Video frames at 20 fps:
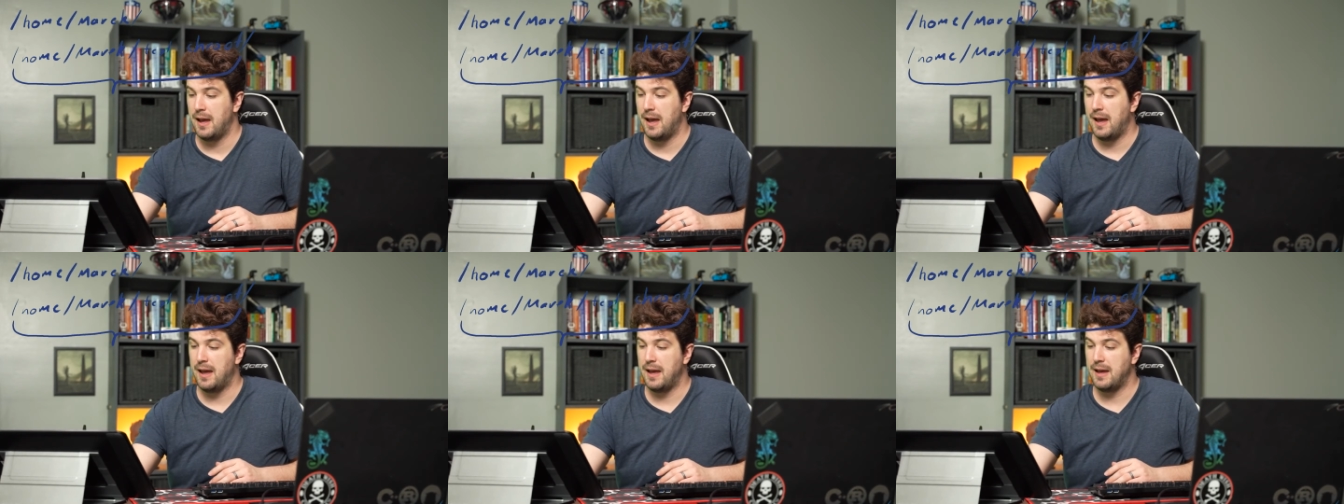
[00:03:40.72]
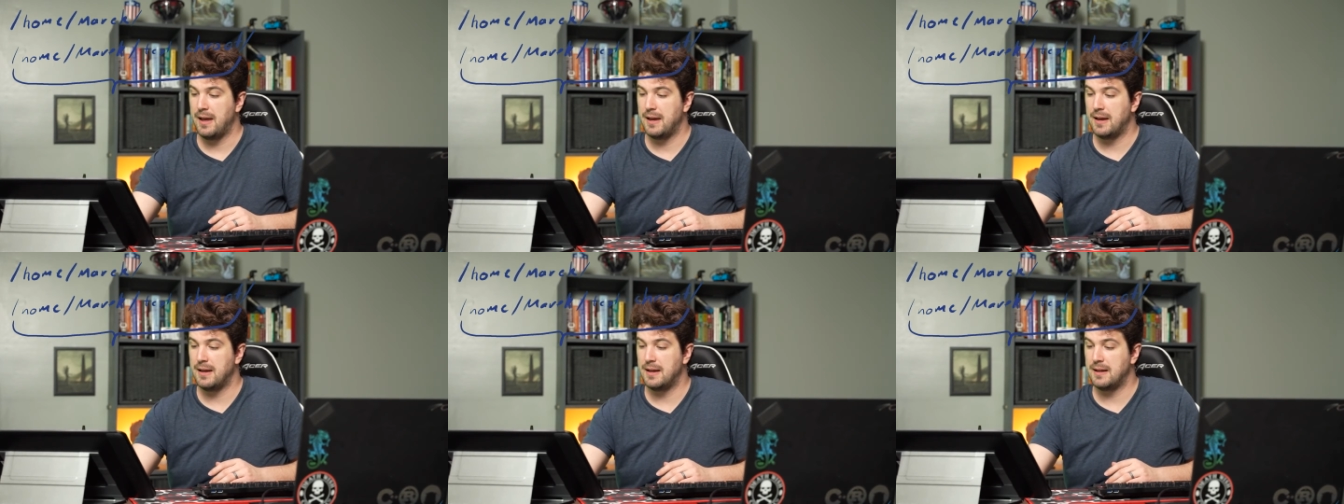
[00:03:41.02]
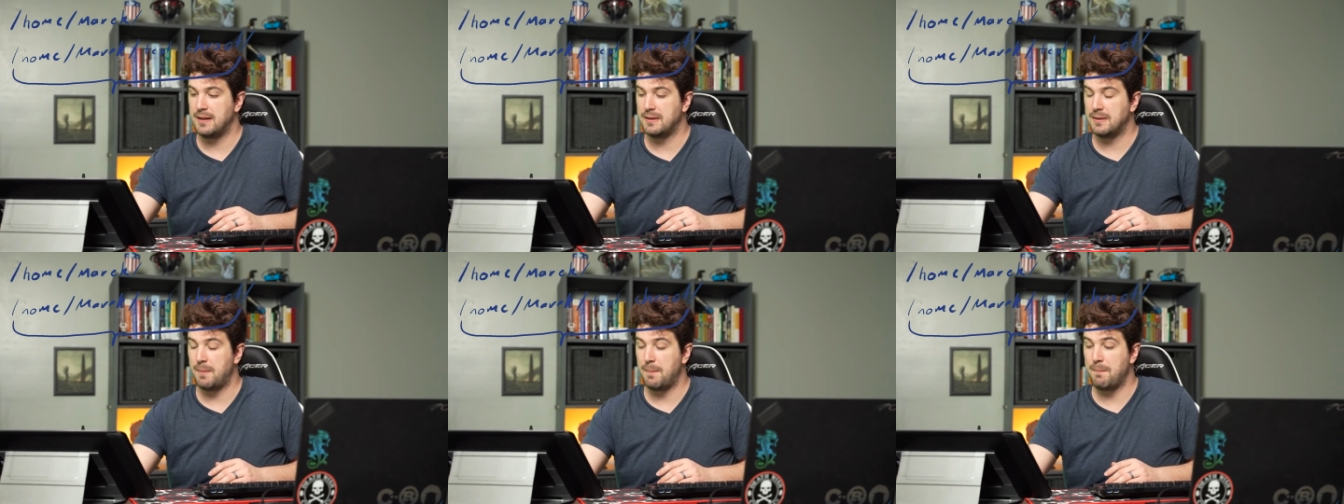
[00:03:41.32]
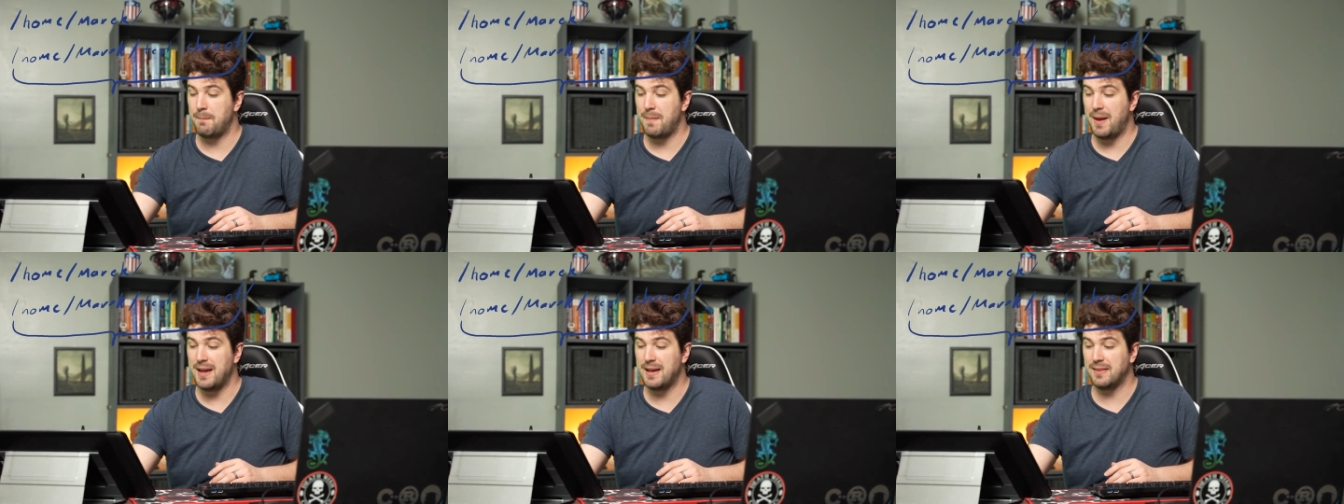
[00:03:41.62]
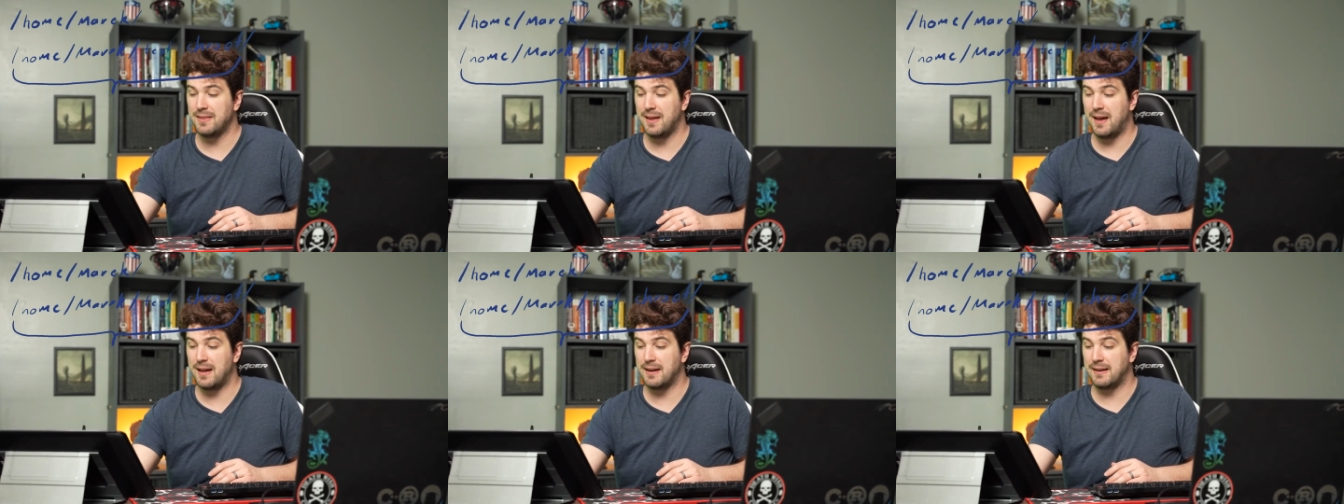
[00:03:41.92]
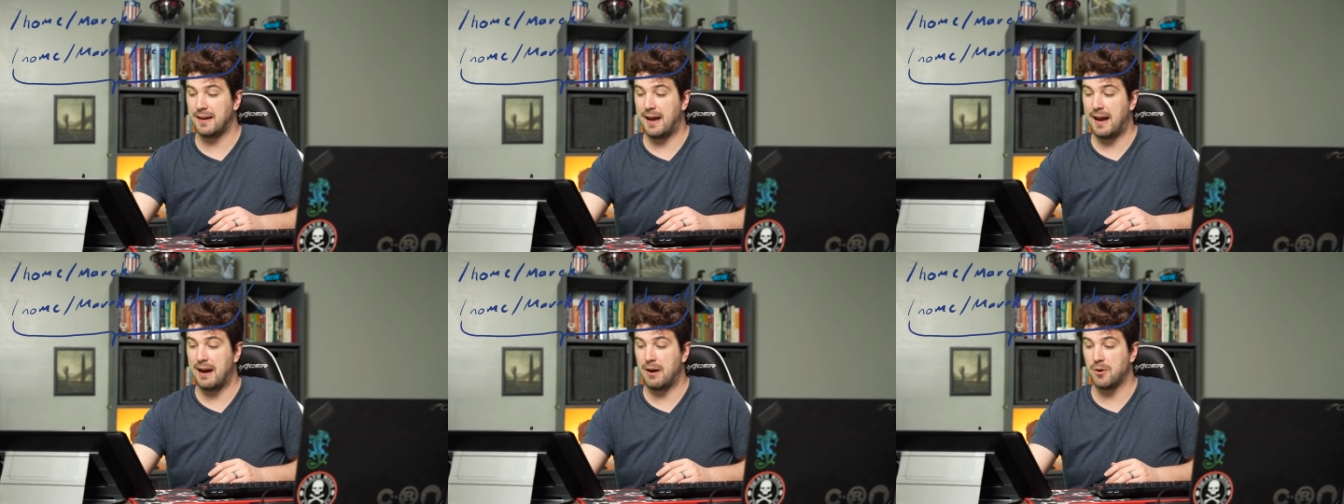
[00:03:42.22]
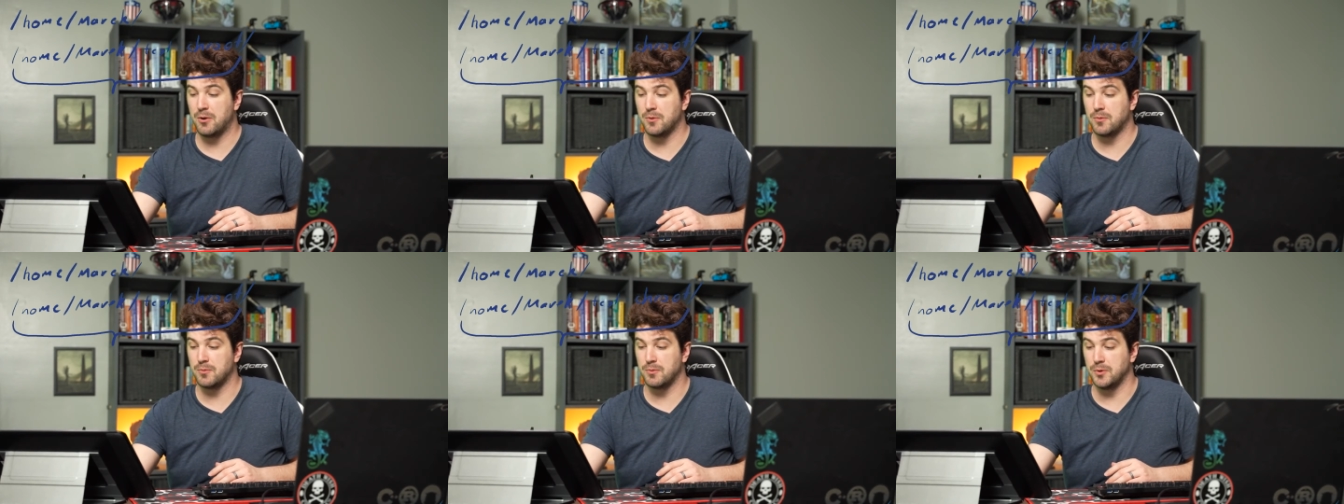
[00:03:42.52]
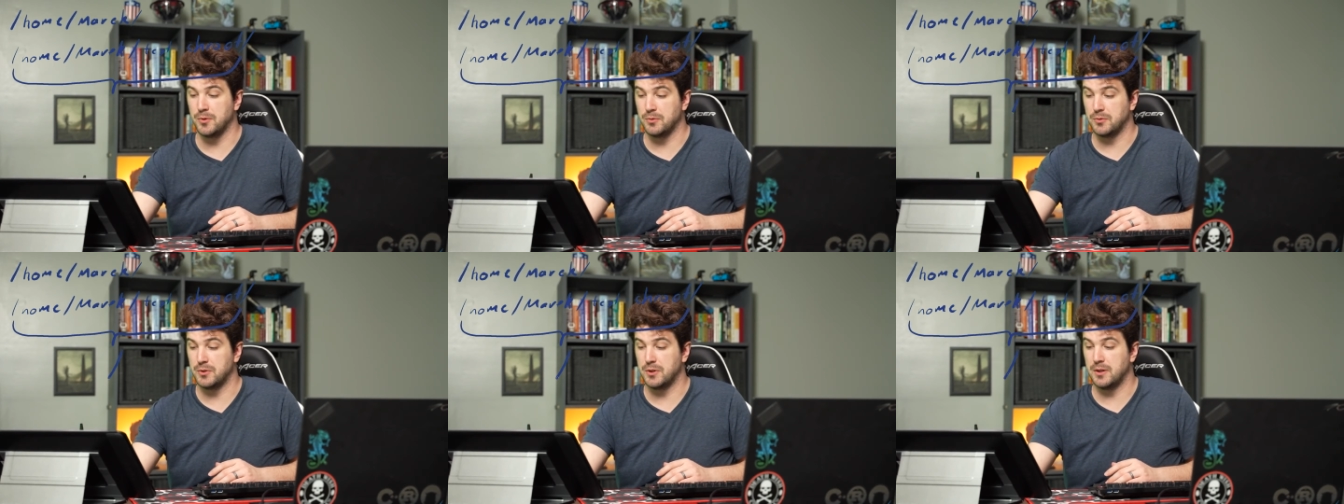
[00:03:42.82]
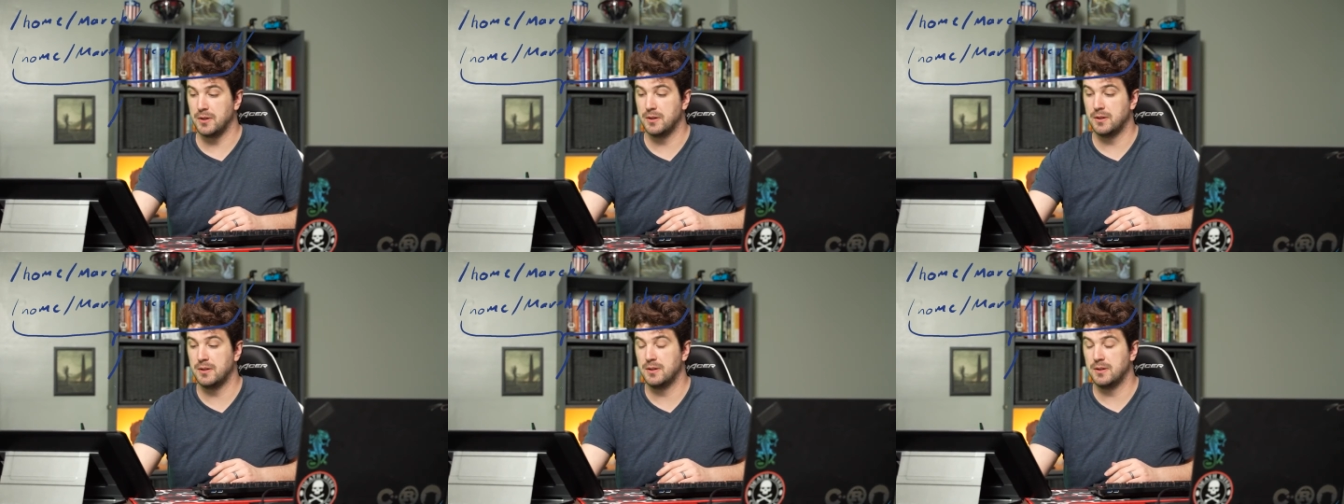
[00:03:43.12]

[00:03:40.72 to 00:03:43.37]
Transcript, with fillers: and make that our root.